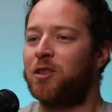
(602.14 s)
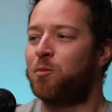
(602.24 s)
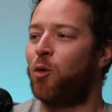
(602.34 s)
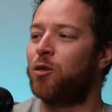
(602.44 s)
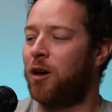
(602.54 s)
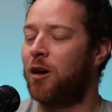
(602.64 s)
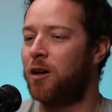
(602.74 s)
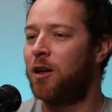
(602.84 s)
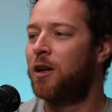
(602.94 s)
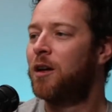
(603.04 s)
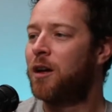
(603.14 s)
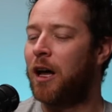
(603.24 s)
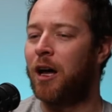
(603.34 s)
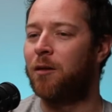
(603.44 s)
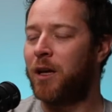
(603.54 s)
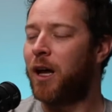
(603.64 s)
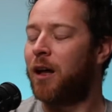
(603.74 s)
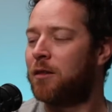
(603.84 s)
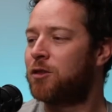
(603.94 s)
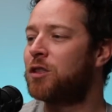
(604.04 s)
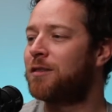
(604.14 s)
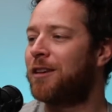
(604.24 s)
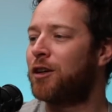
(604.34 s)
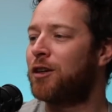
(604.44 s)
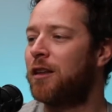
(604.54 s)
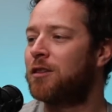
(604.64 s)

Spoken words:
a sport dog, yeah, she's a very good